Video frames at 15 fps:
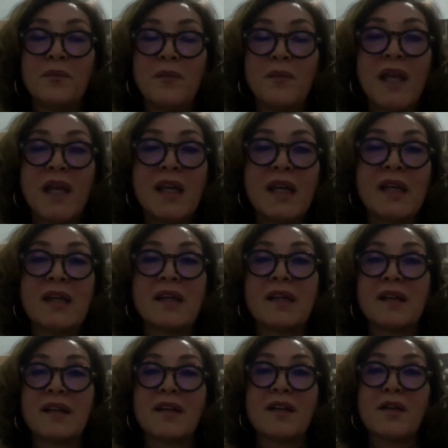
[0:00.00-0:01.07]
making
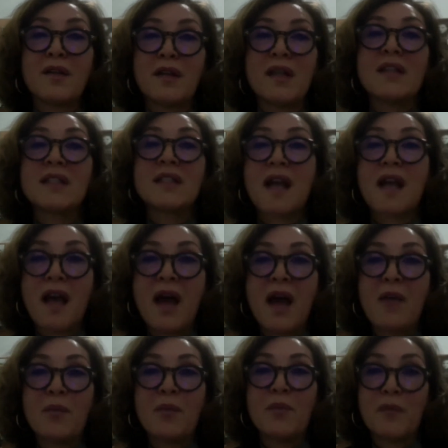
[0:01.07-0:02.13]
things
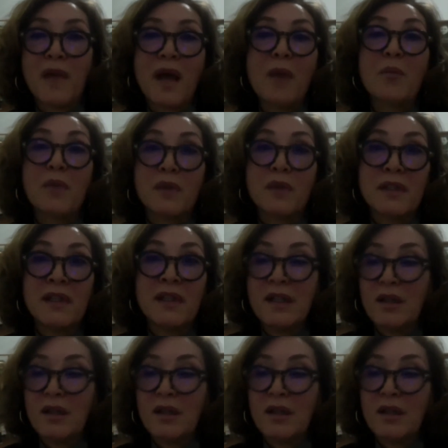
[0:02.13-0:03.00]
happen,